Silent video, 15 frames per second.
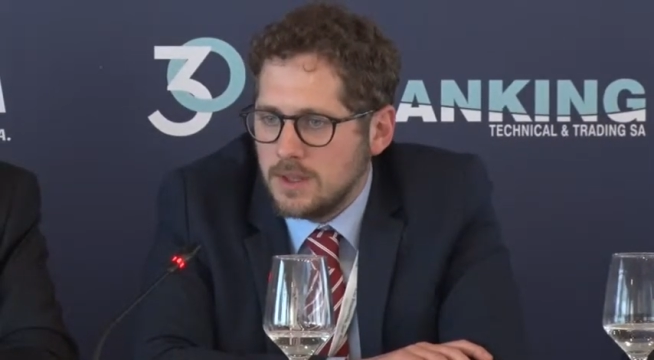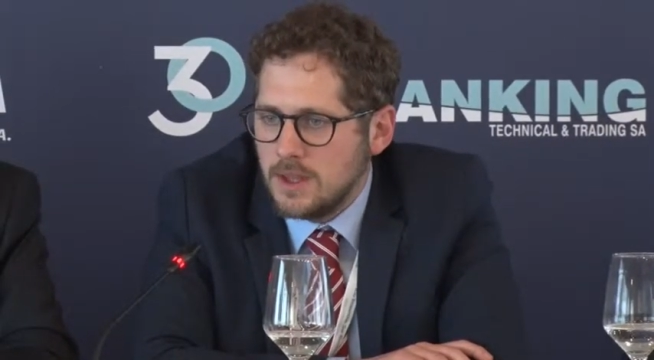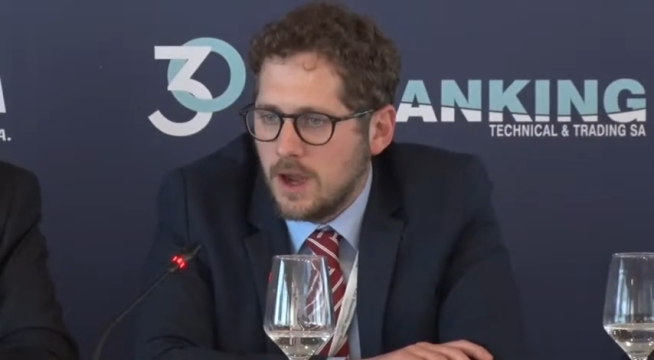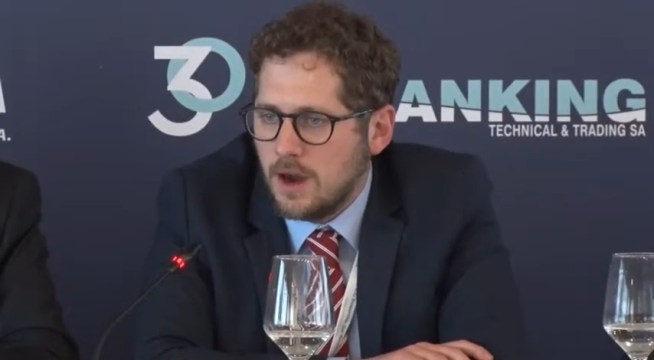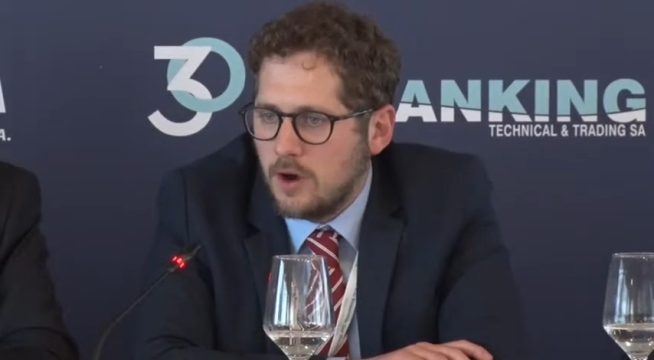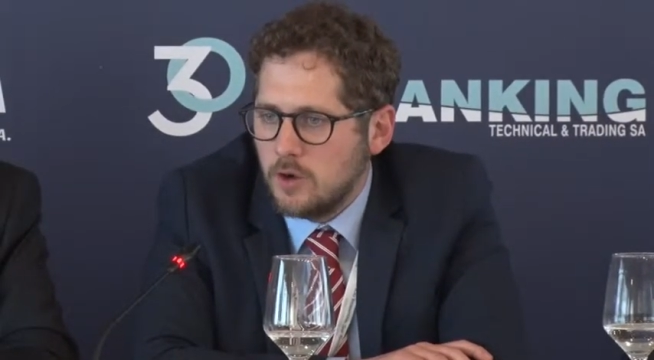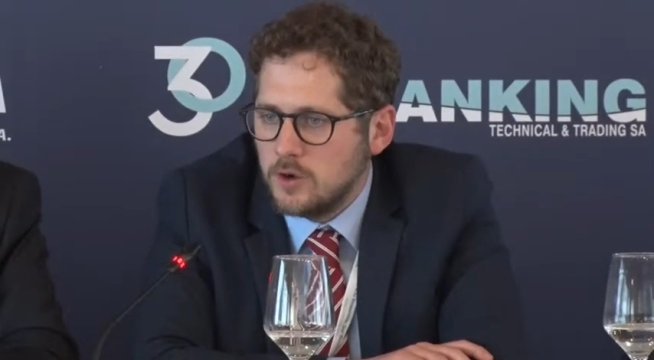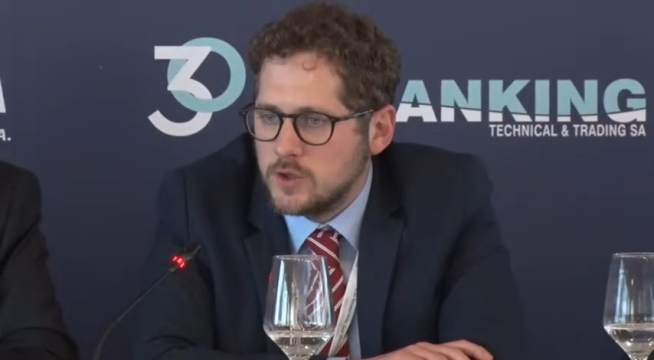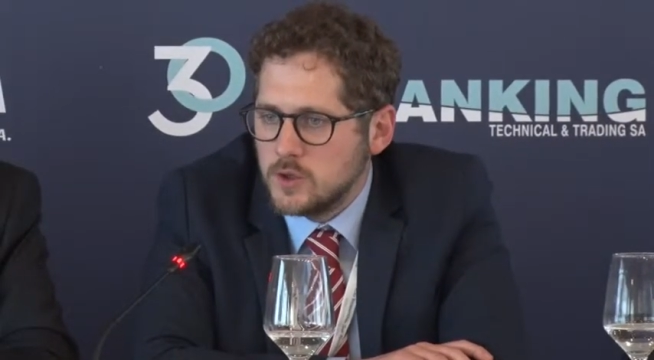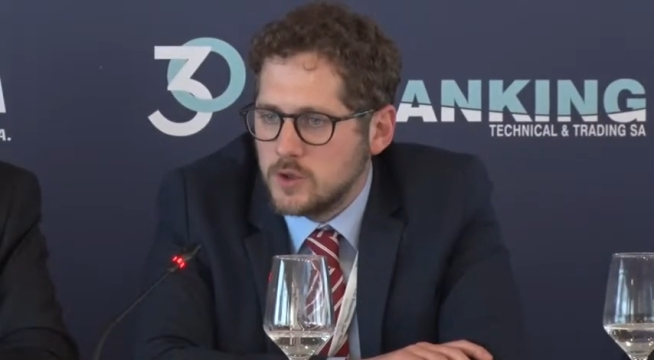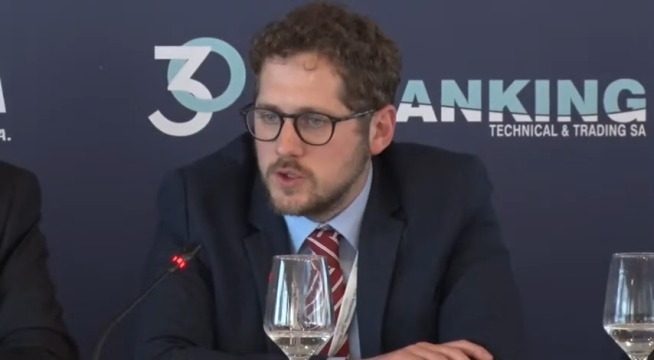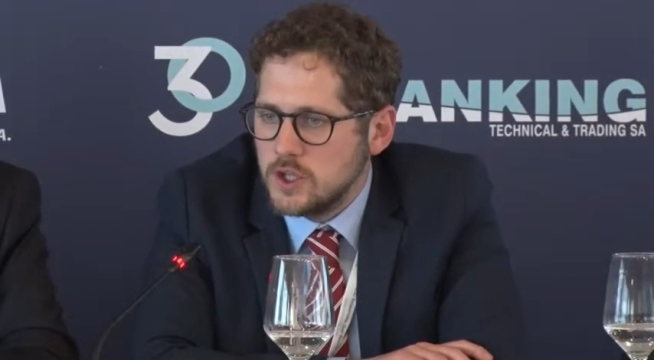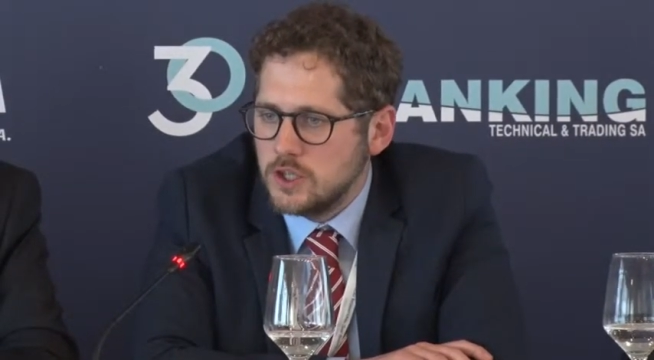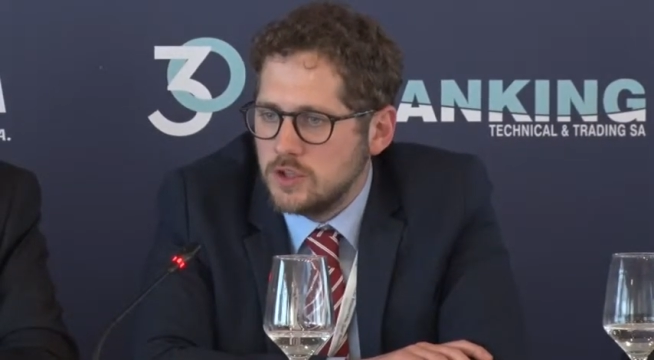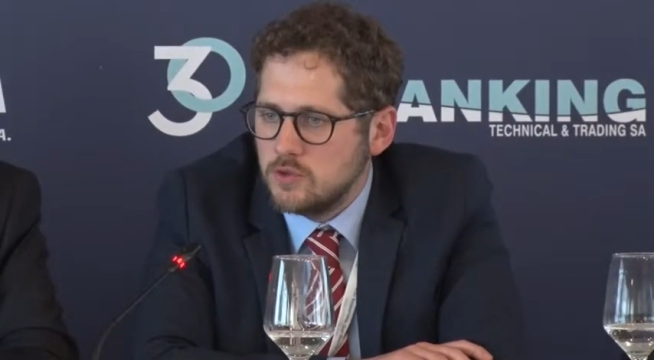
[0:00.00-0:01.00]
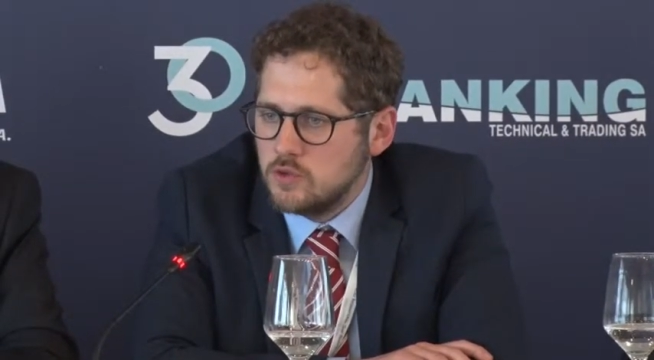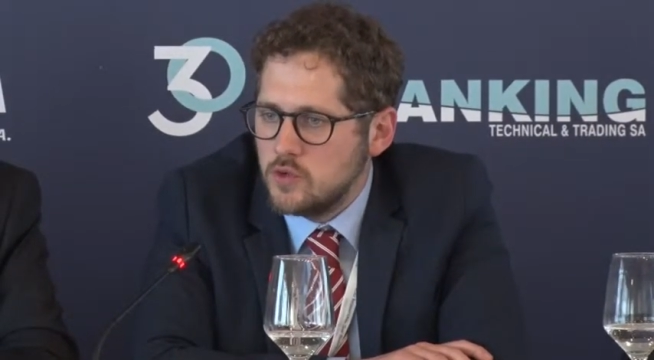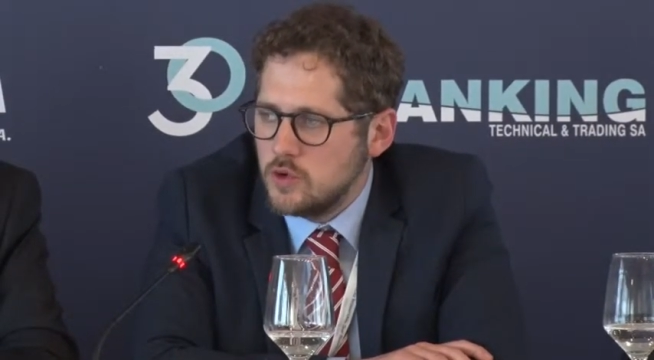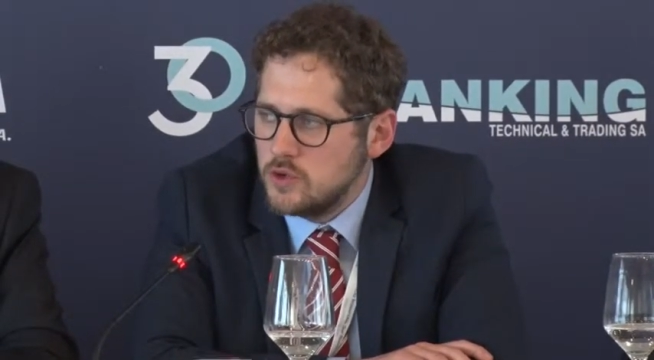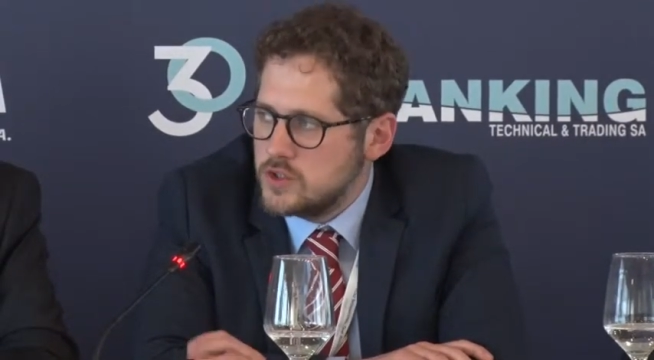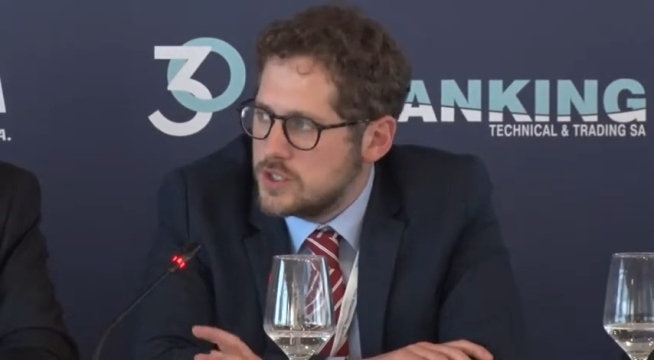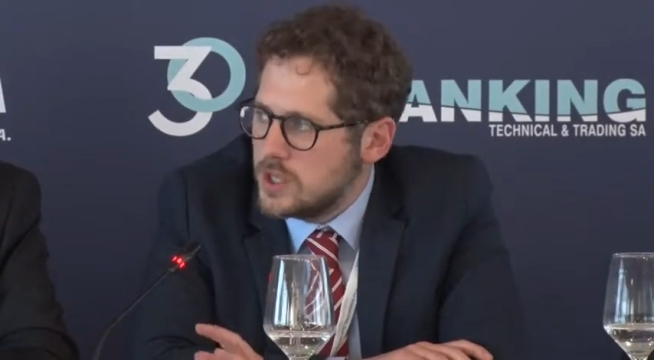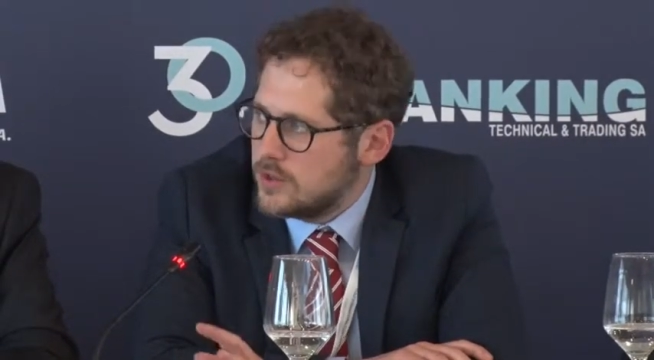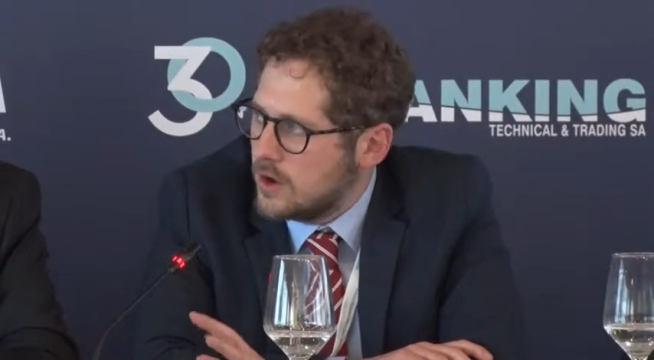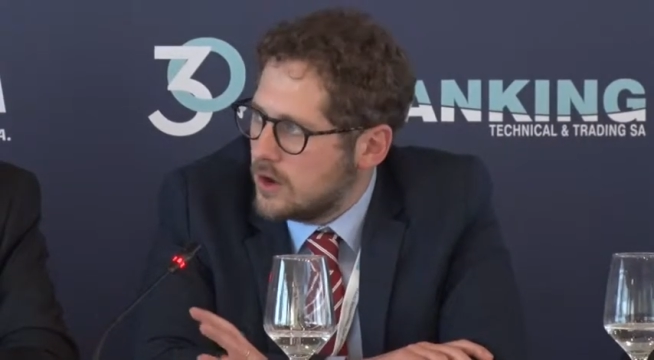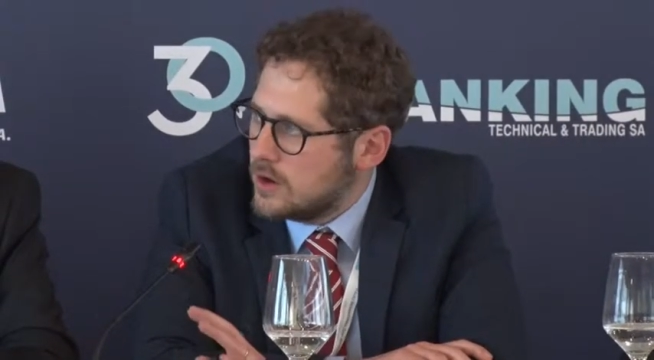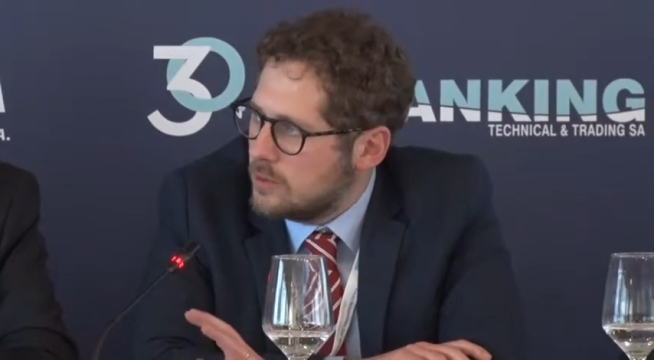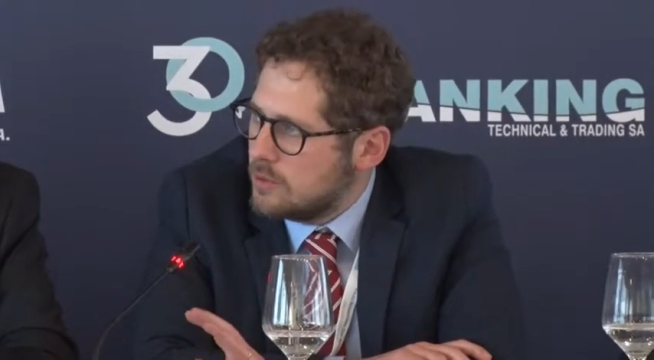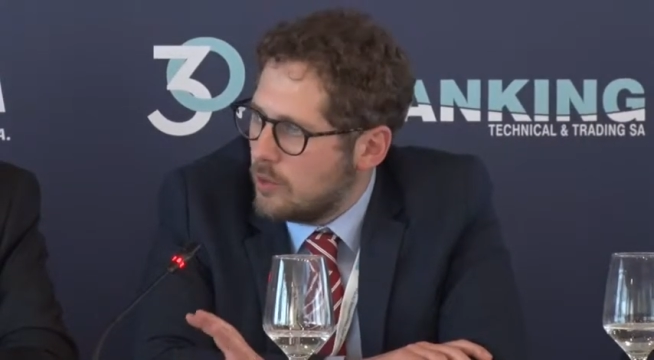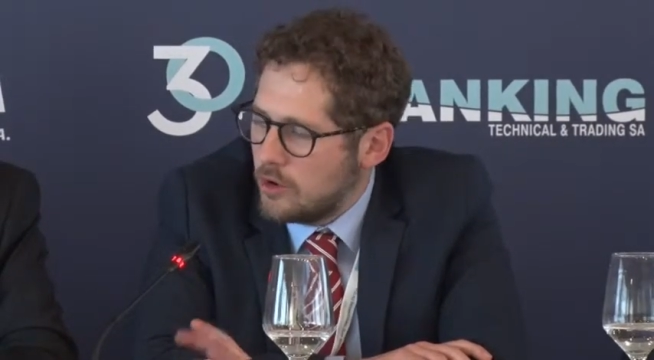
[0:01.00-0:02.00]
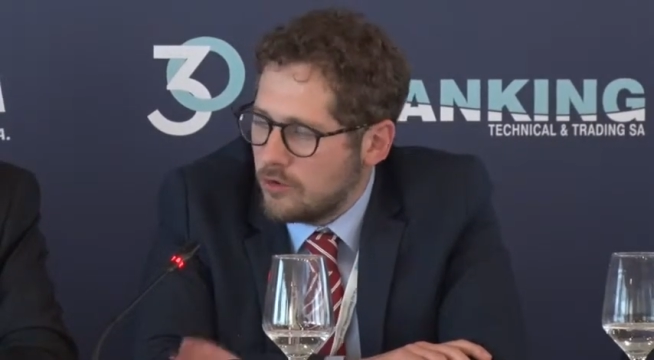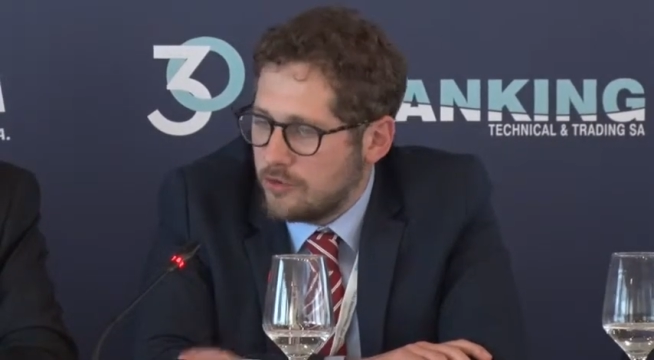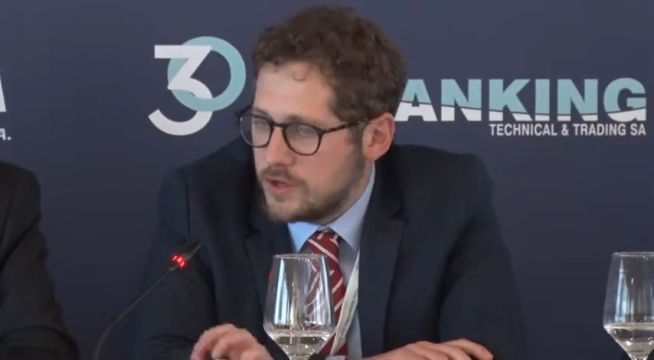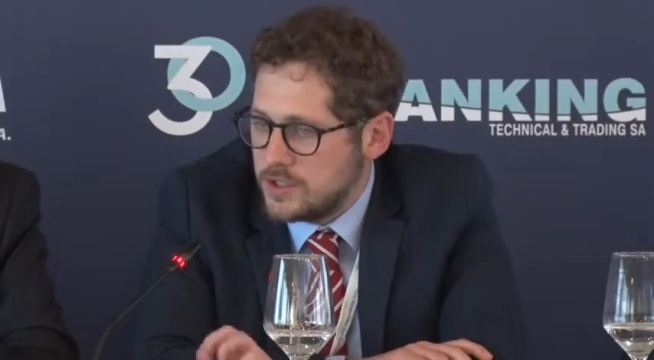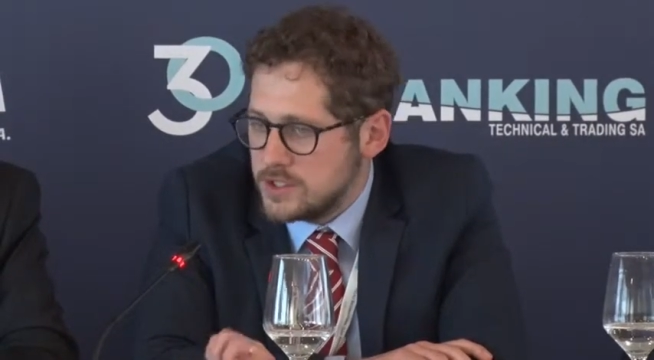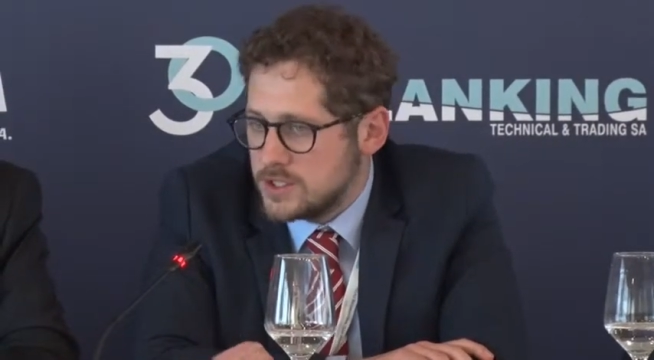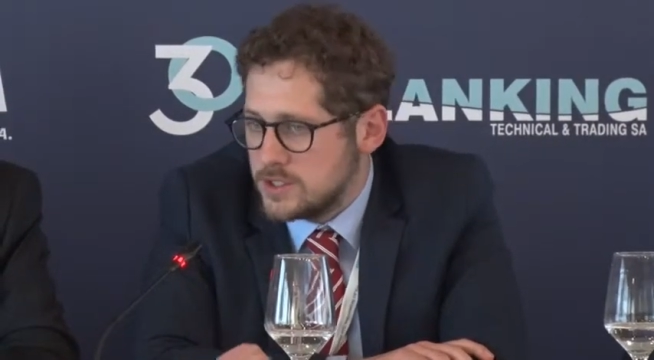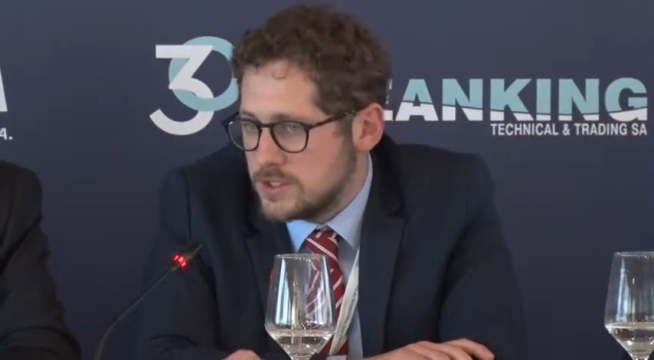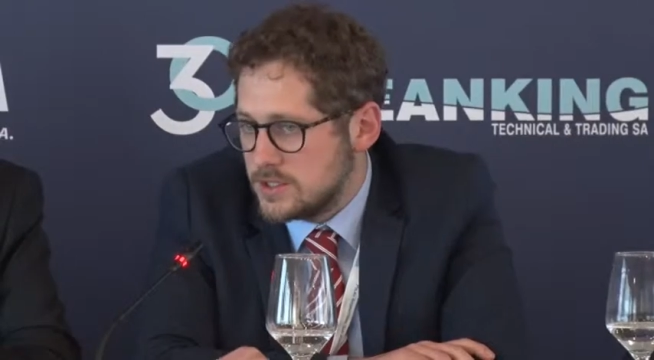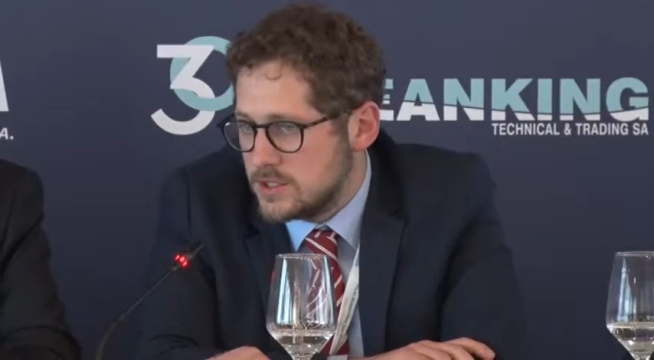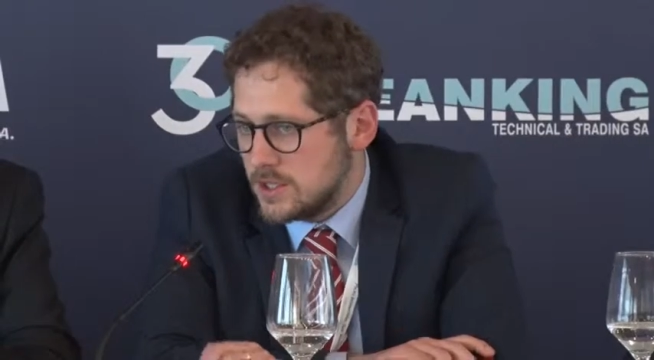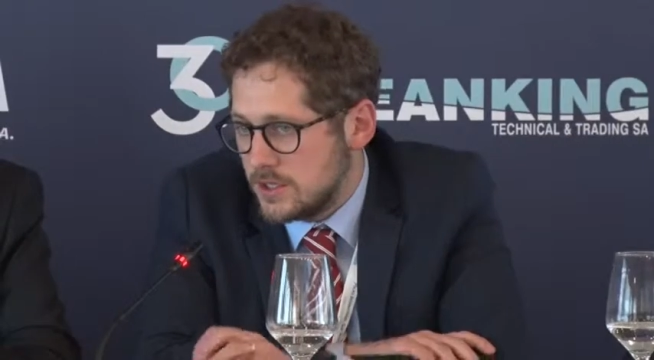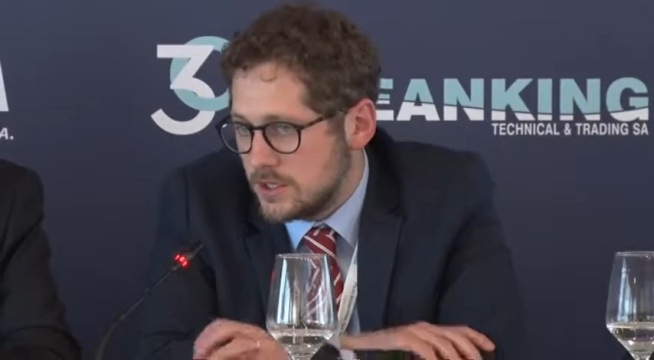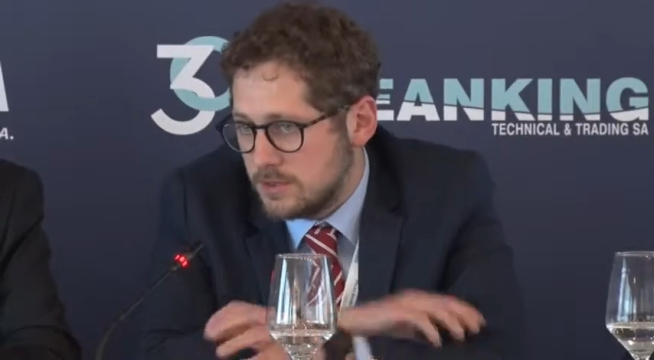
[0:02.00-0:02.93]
there are also certain routes that are more, for instance,